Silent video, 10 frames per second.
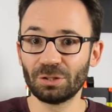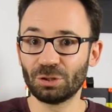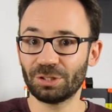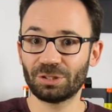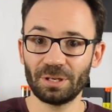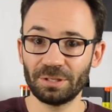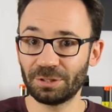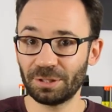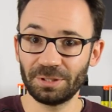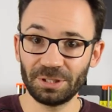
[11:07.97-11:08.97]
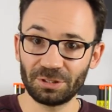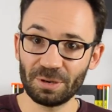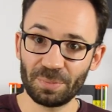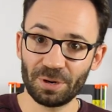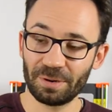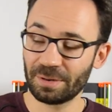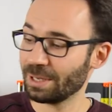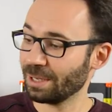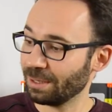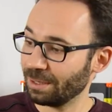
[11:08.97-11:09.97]
Just enter this number
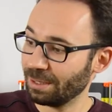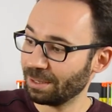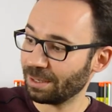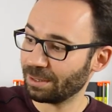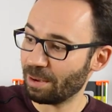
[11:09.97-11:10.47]
in